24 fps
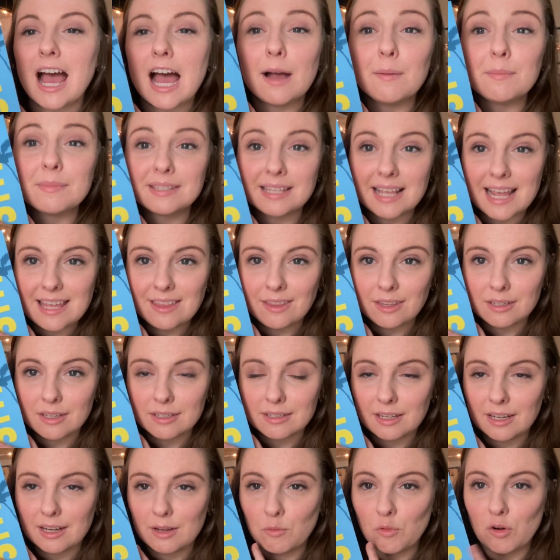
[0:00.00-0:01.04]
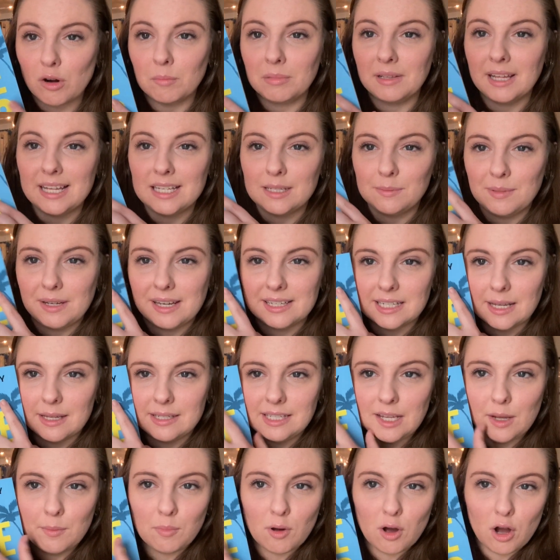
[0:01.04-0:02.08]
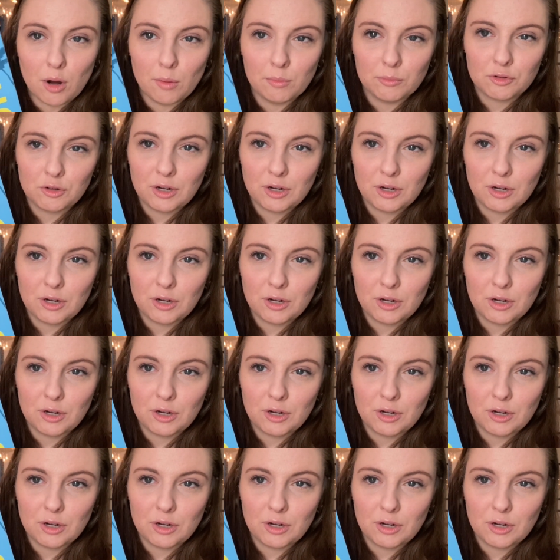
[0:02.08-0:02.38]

I'm saying this is in a warm place because I see palm